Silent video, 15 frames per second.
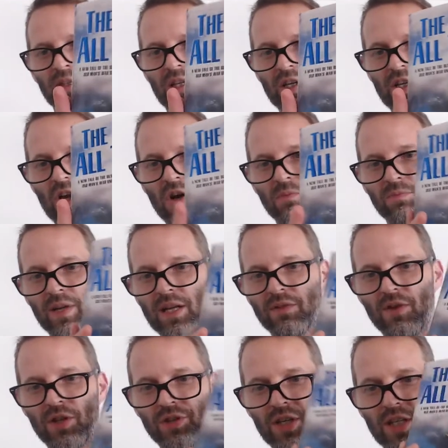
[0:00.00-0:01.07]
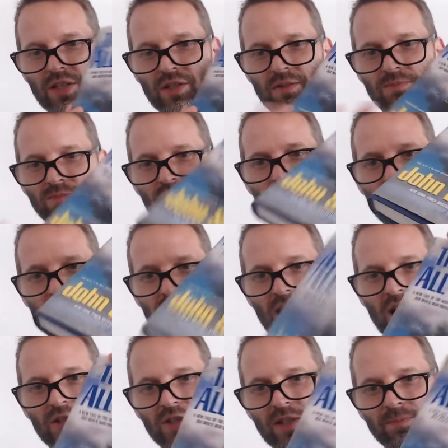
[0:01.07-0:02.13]
there you go. End of All Things. John
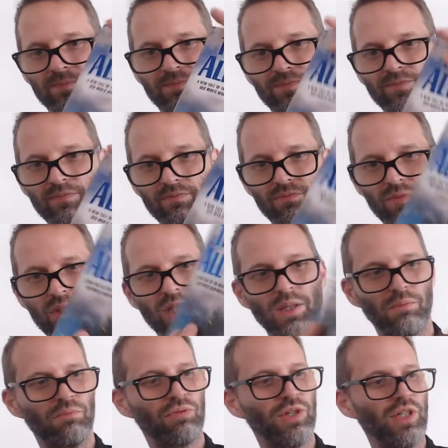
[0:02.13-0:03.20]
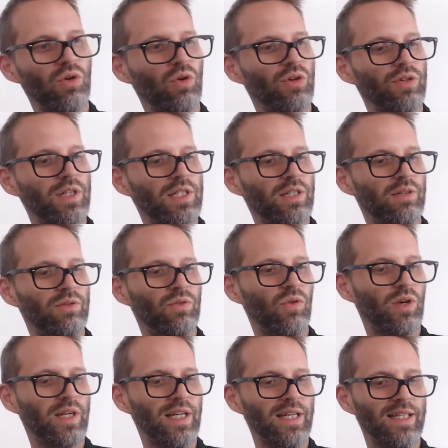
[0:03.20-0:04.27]
Scalzi. Pre-order it
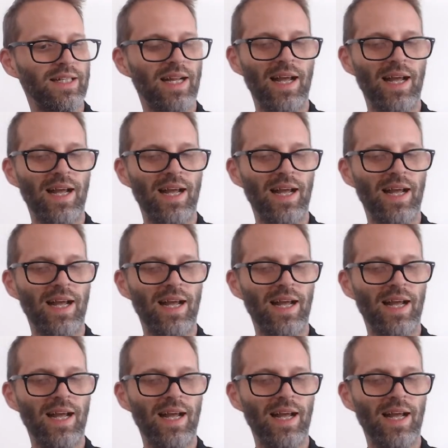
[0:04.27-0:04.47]
or get it